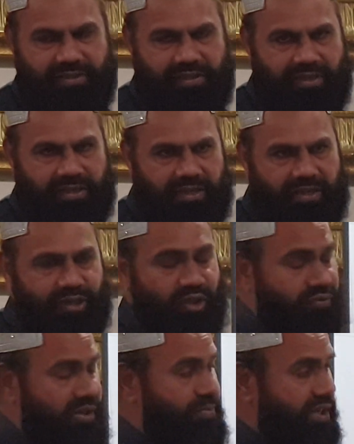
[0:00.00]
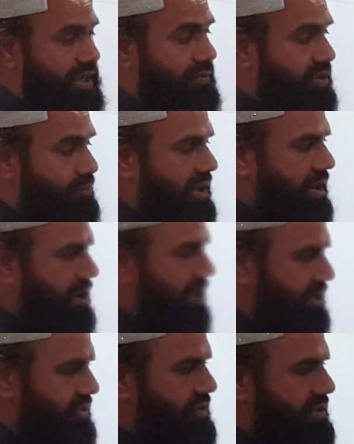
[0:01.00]
And you will be given
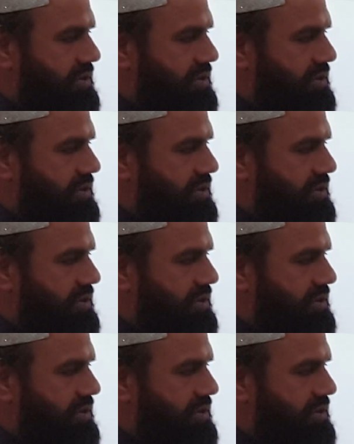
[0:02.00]
paradise.